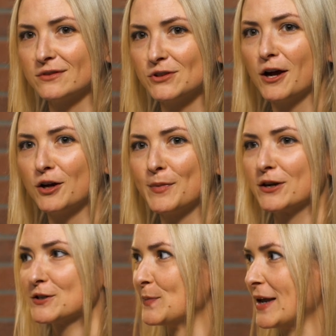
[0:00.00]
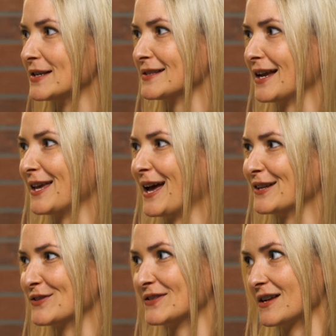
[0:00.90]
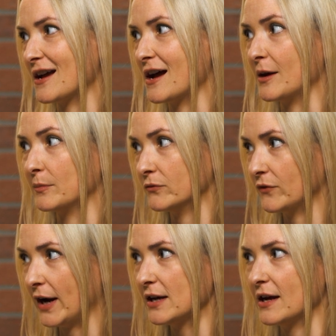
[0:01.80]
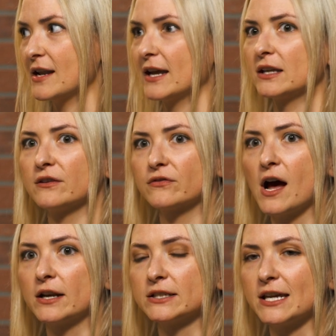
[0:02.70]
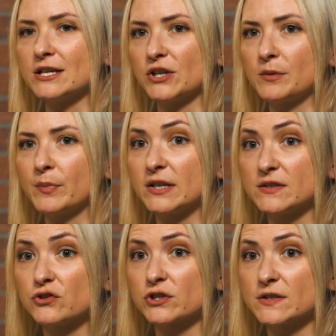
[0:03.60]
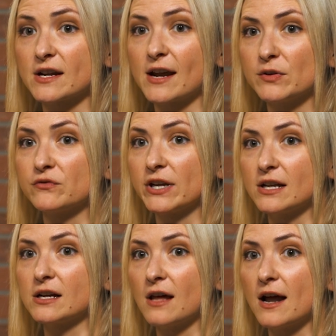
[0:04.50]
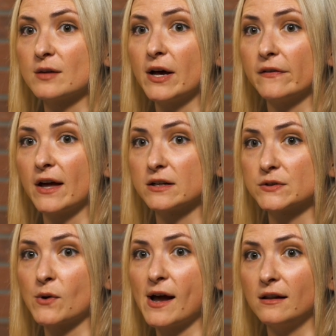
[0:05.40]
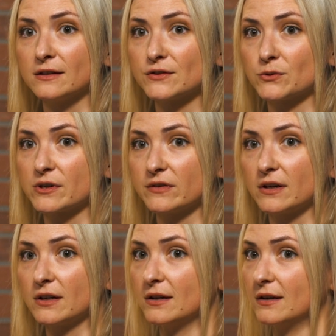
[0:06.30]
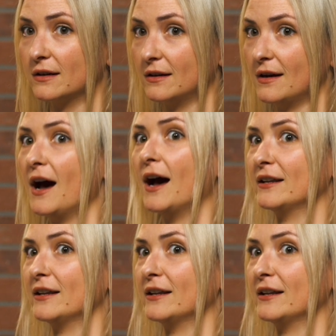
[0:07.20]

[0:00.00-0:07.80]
talk about a space that gets, a negative connotation, but it's interesting. I've been reading a lot about that as well as sort of a hot